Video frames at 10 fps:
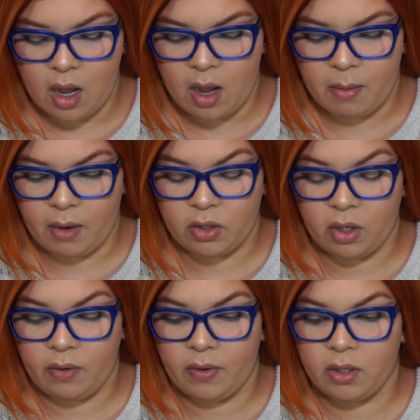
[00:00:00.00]
I'm not
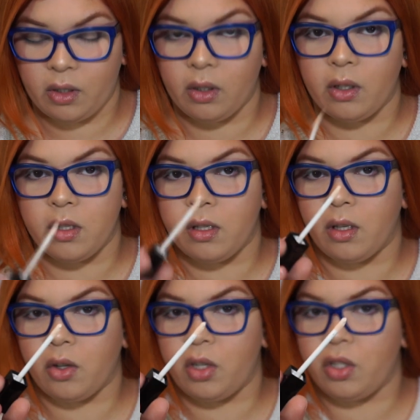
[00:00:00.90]
sure if it's a good
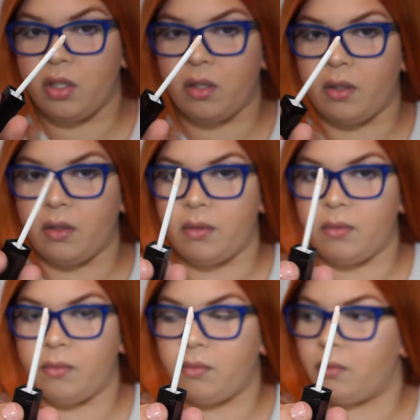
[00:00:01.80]
concealer. It's just
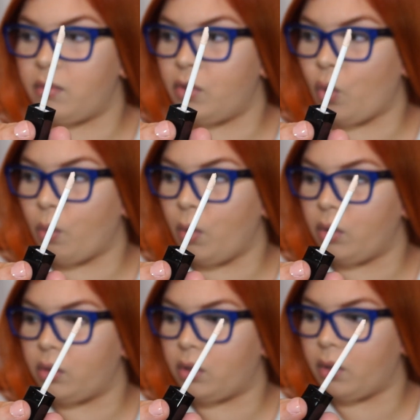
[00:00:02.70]
a
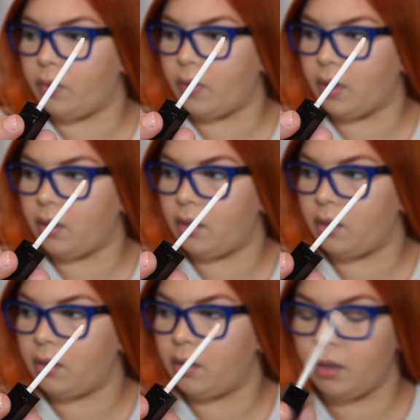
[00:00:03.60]
normal Dofa,
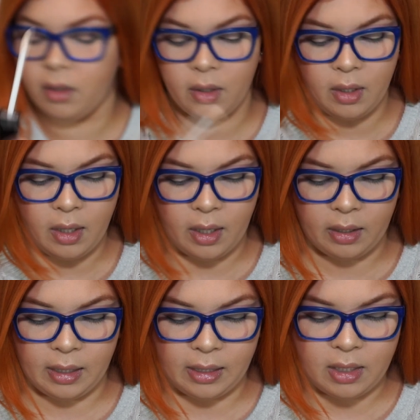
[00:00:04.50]

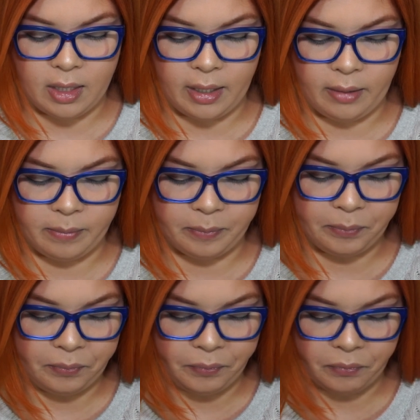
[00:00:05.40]
and that's it.
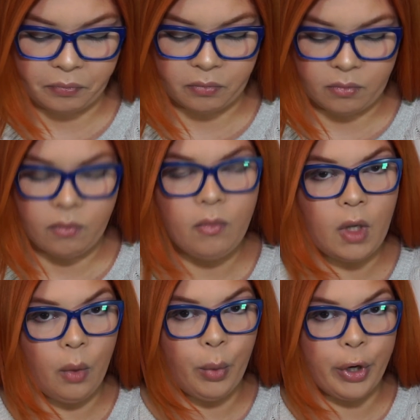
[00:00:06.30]

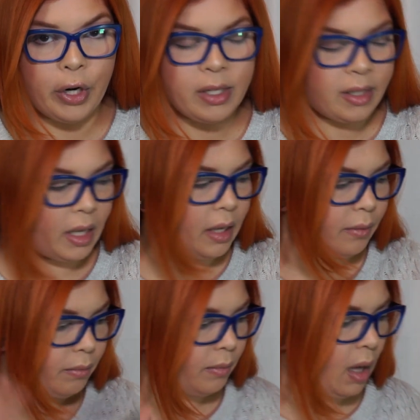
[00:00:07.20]
We're gonna
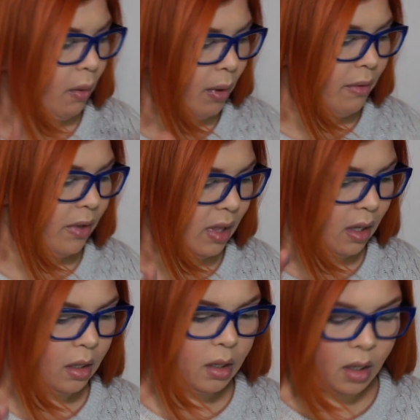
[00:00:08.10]
see how
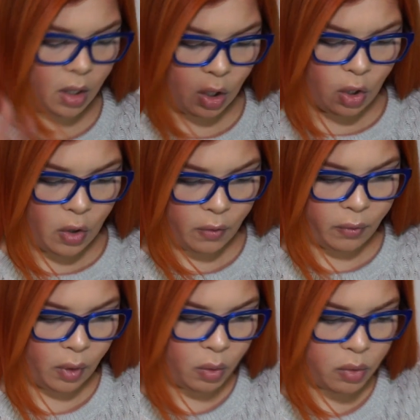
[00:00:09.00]
everything
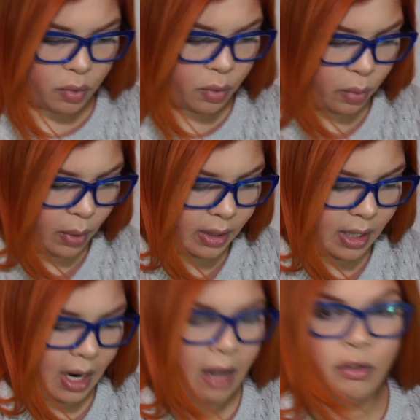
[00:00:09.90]
flows through. And
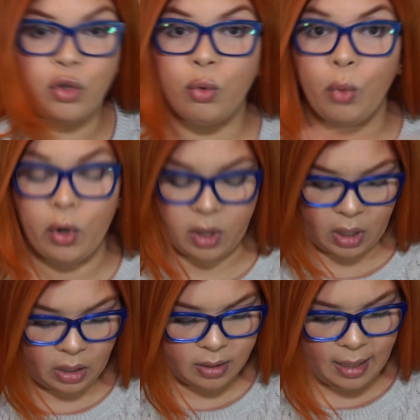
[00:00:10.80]
then I have two more
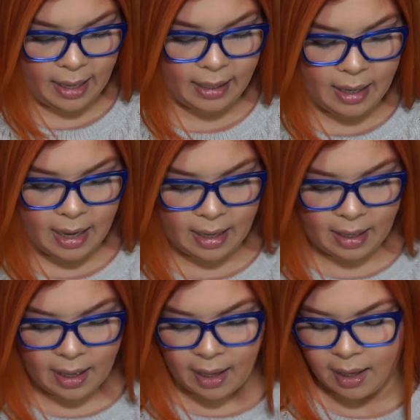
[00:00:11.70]
things. I
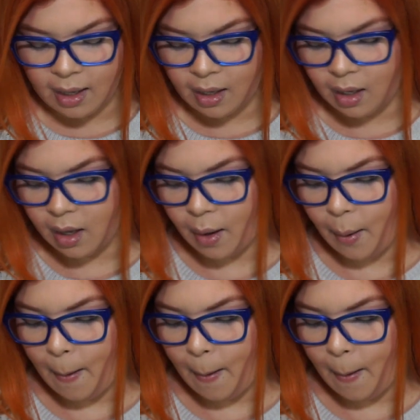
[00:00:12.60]
got a